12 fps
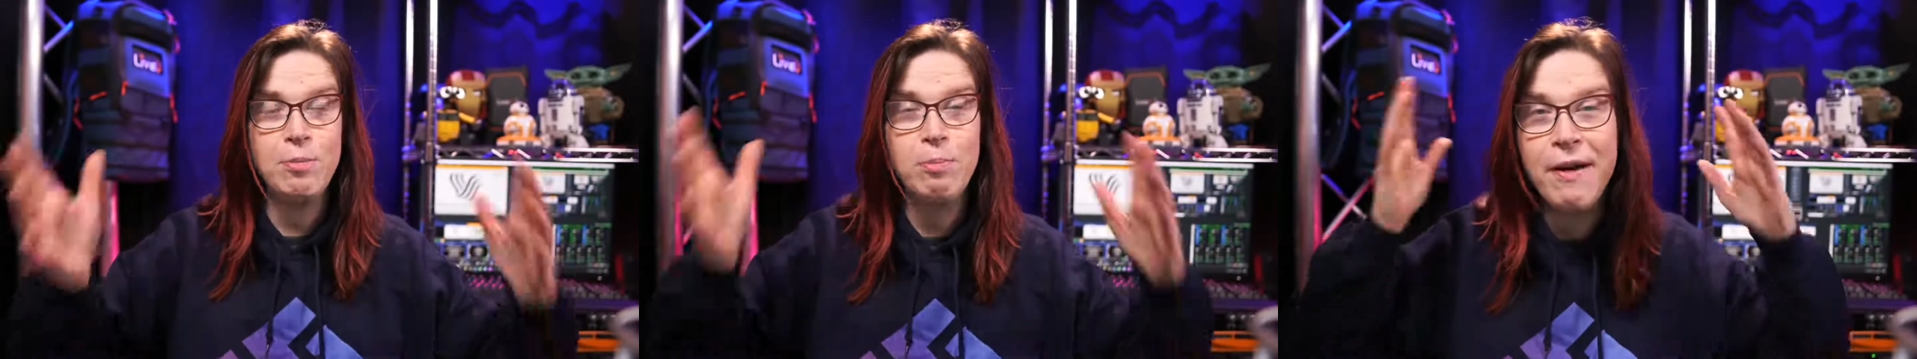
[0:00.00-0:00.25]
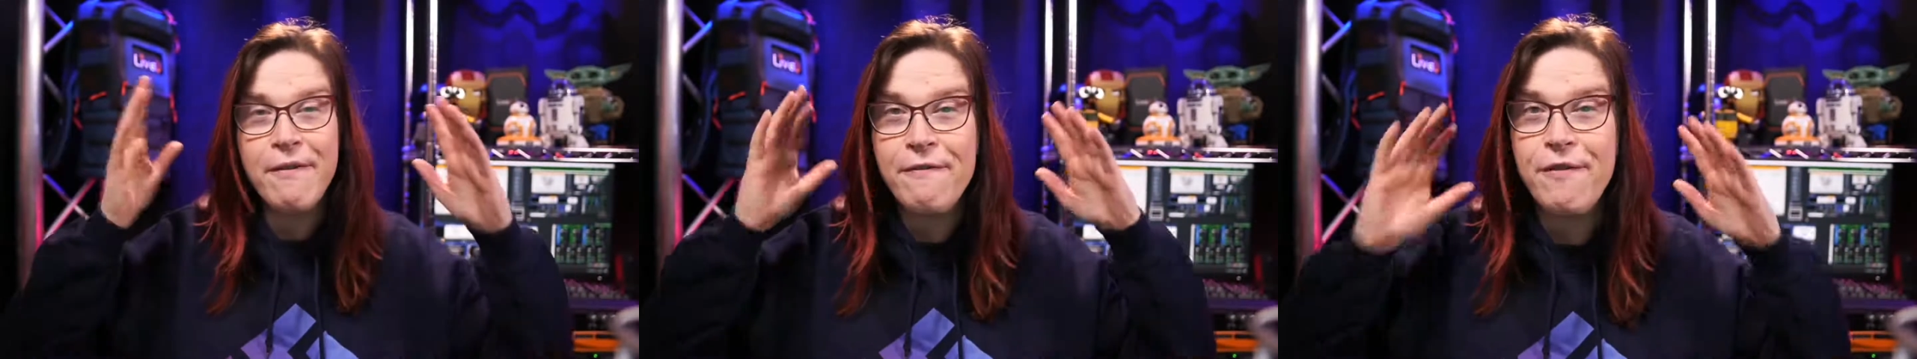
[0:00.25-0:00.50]

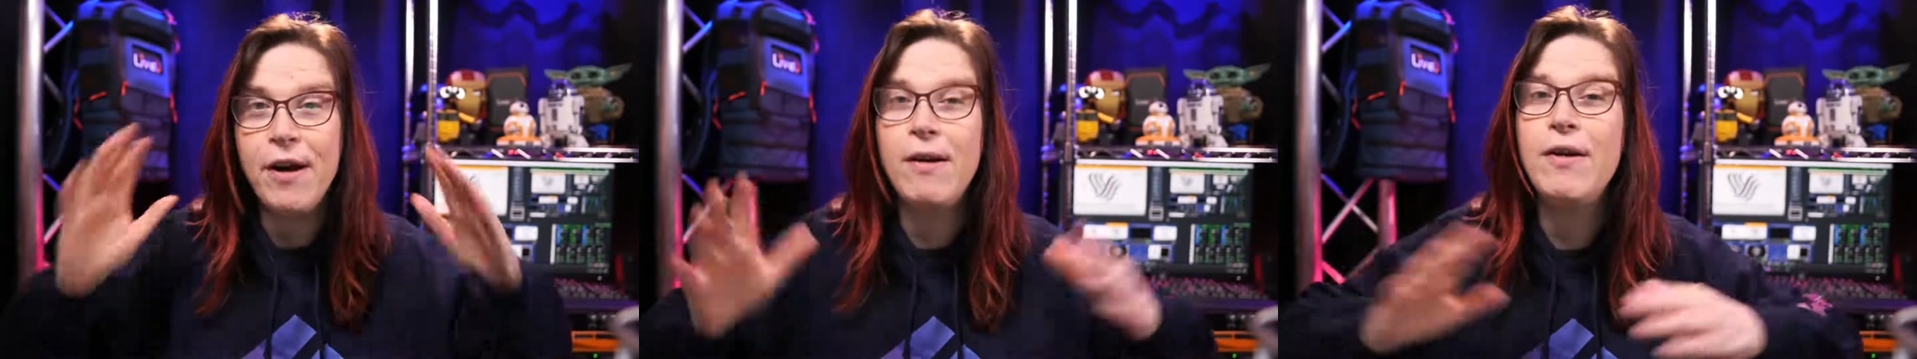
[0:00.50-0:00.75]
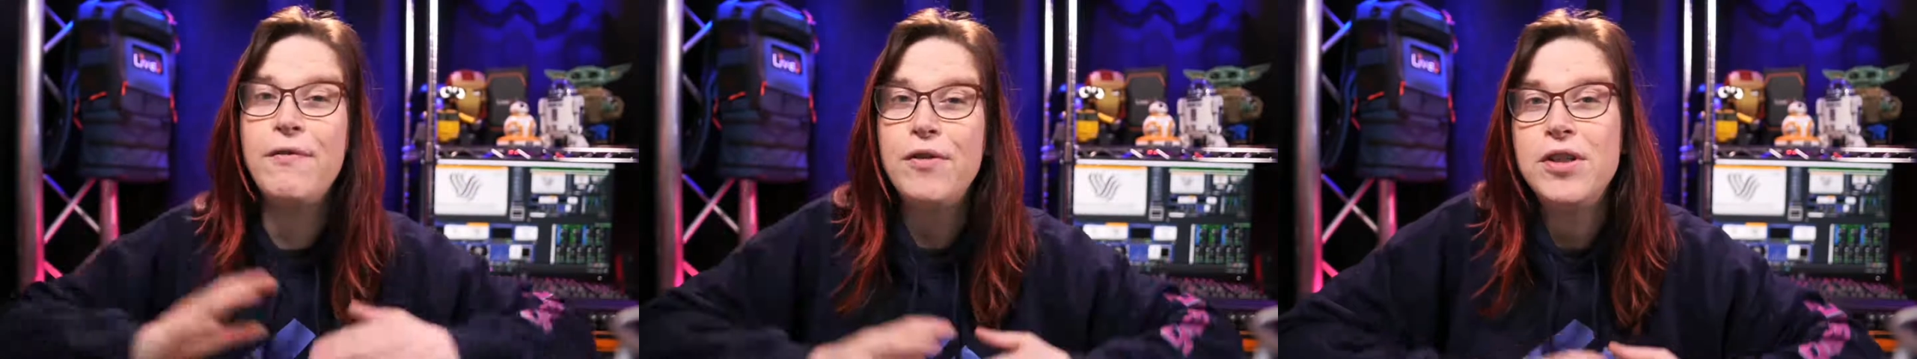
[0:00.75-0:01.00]
my
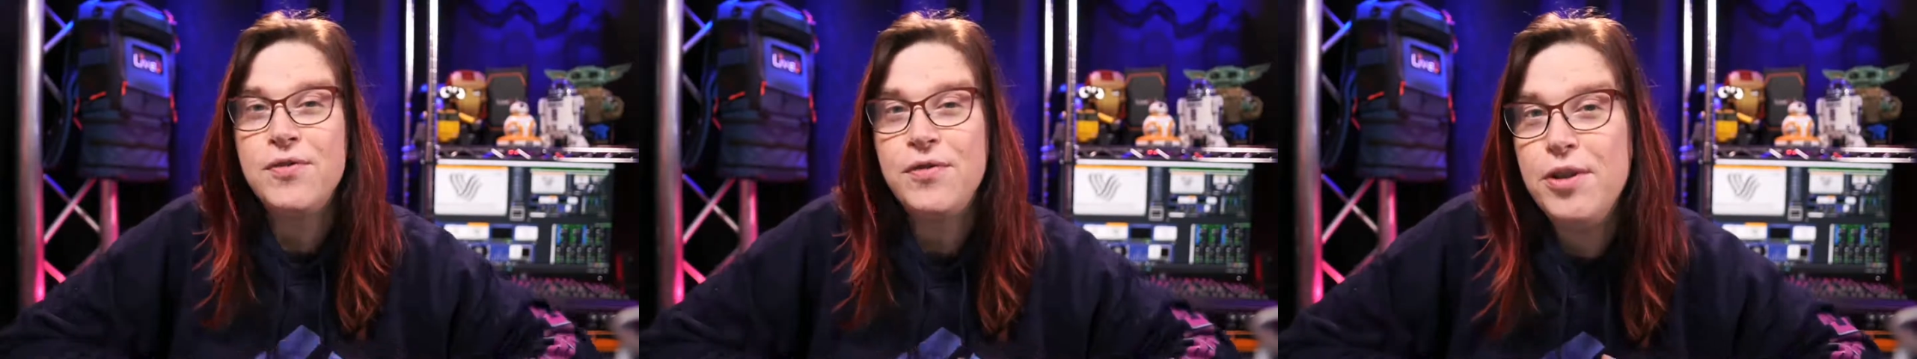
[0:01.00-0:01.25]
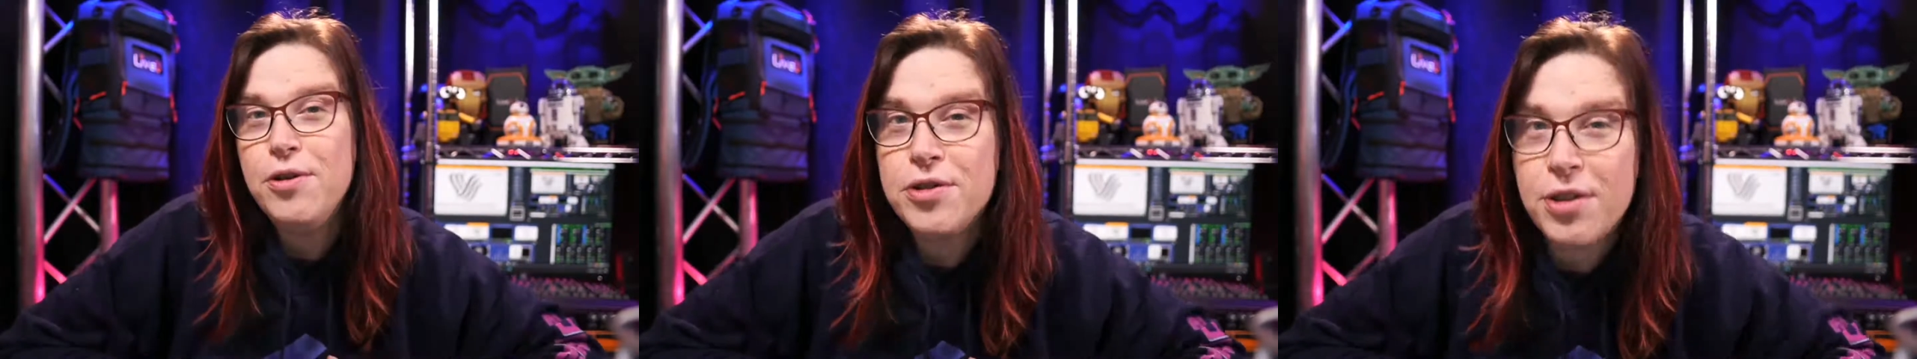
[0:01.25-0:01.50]
very first
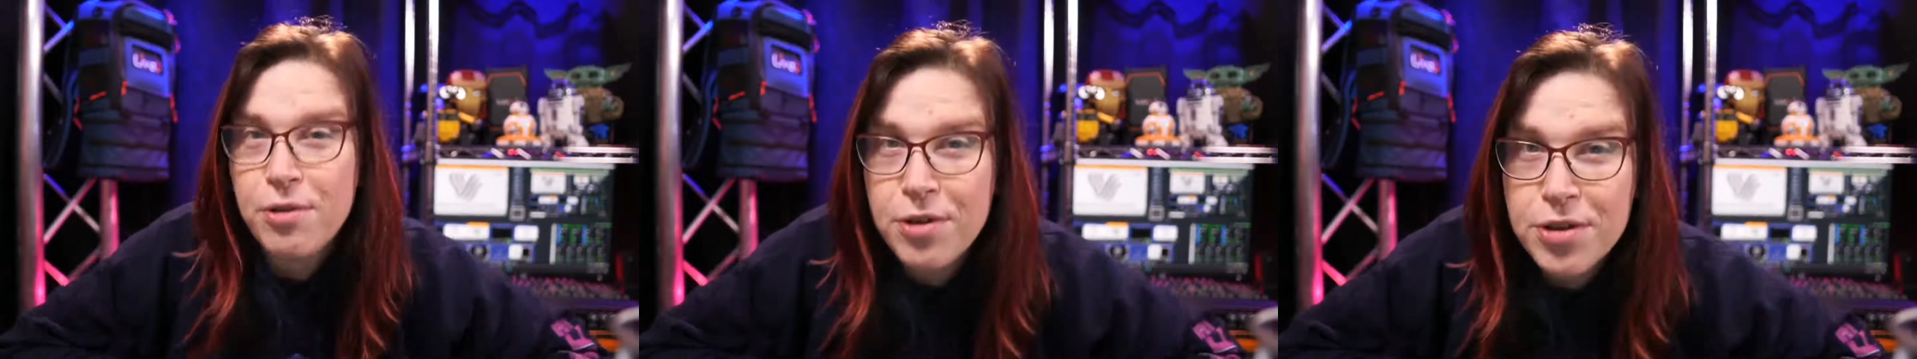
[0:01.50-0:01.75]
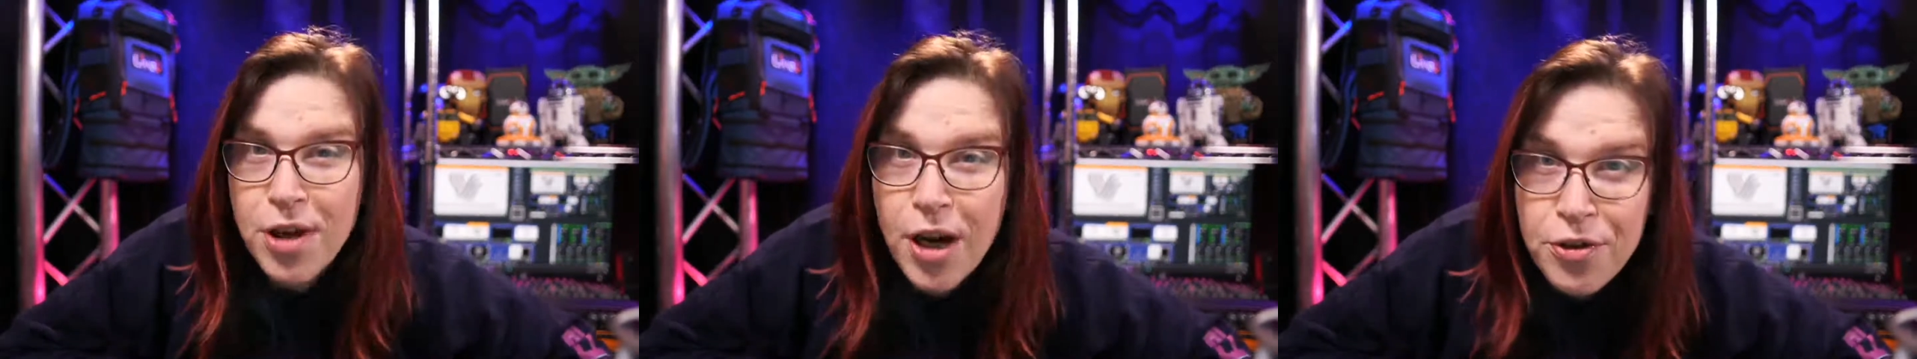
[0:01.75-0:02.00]
video
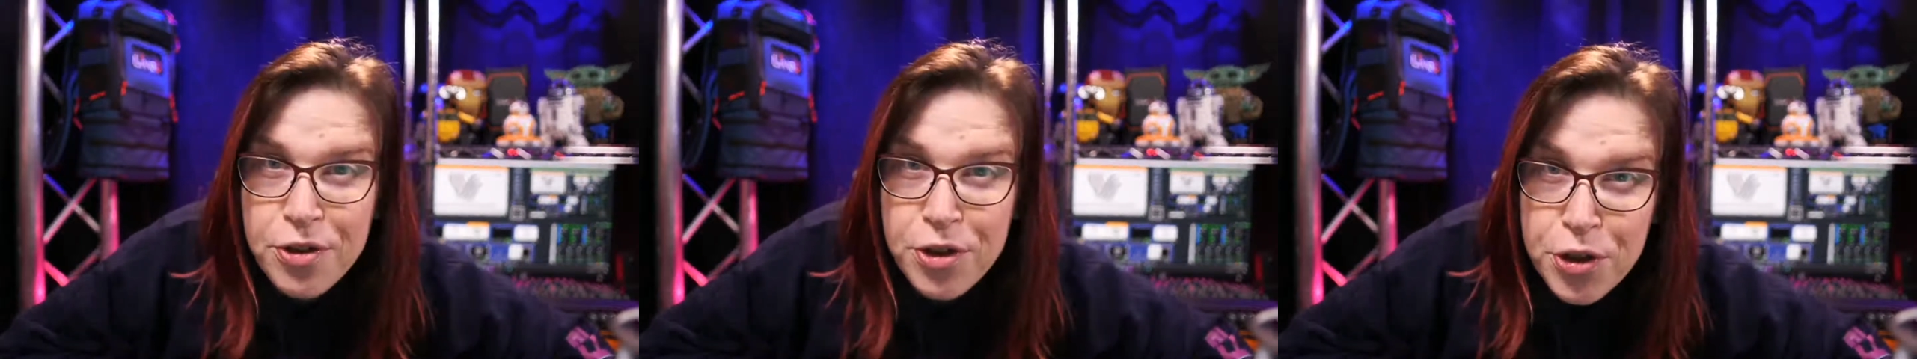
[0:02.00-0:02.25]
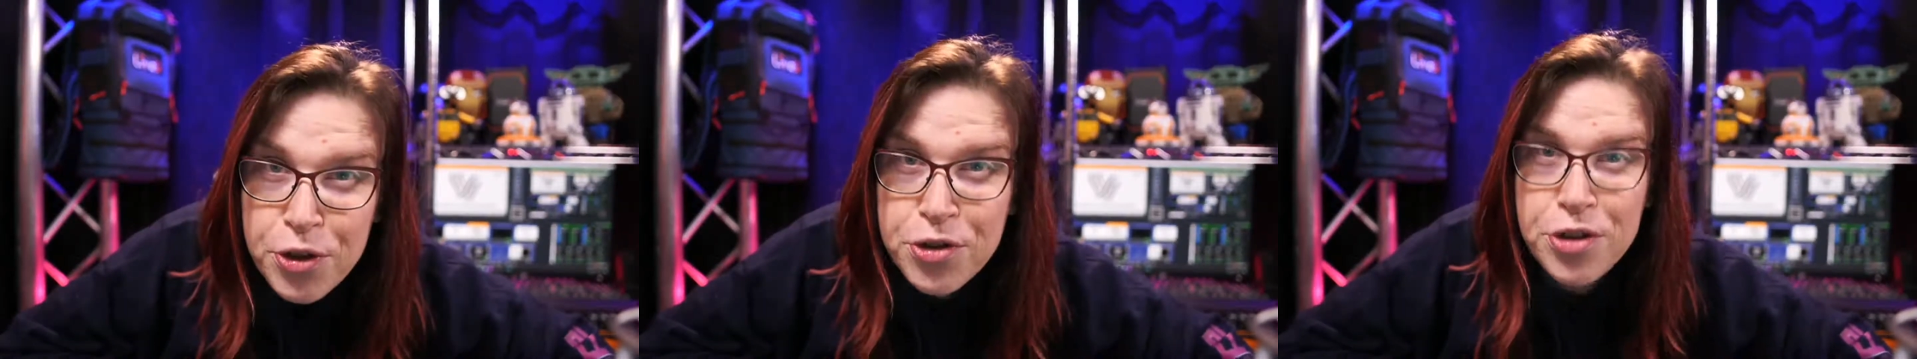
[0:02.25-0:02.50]
series on
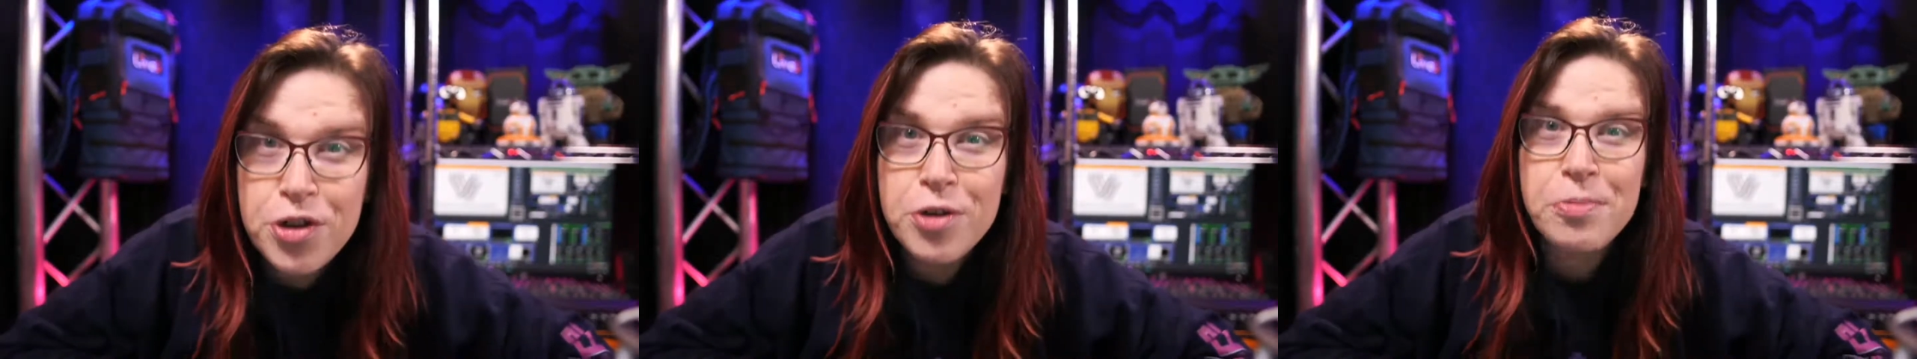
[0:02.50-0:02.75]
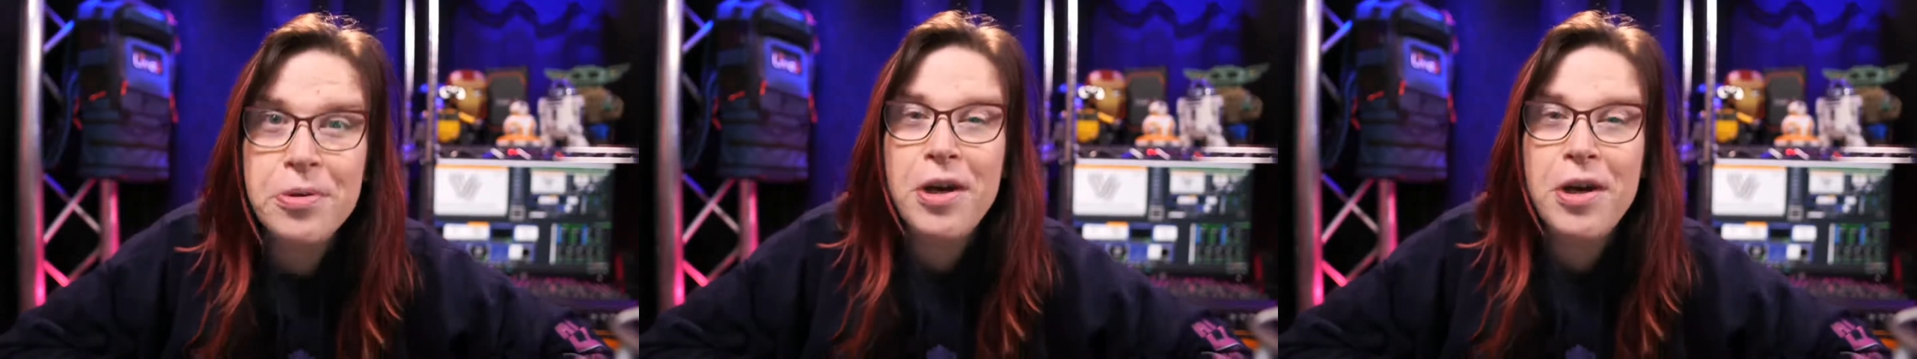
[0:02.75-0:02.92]
YouTube,